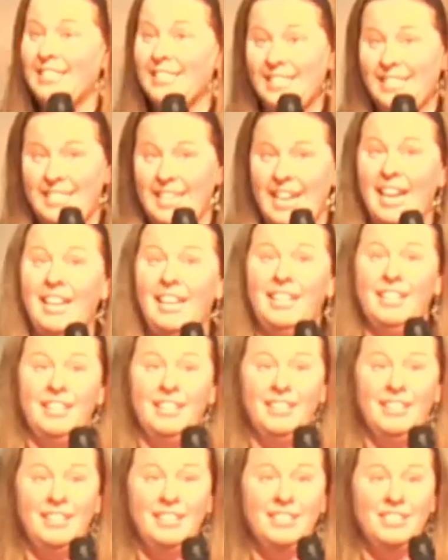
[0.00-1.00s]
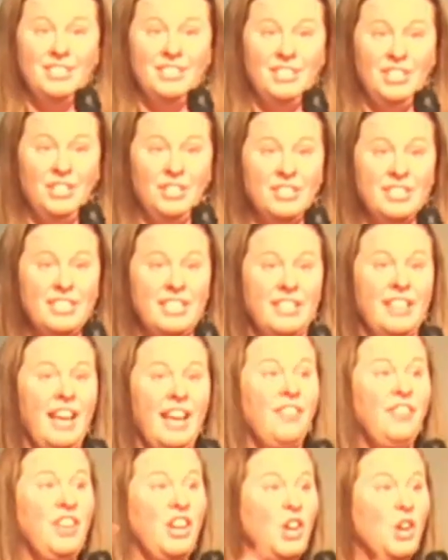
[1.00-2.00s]
stake. Do you see
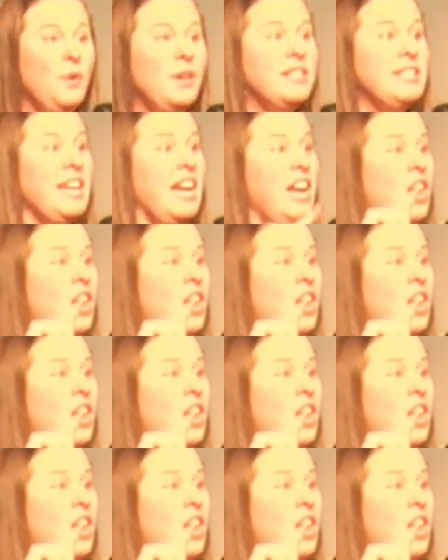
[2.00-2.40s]
that? There was a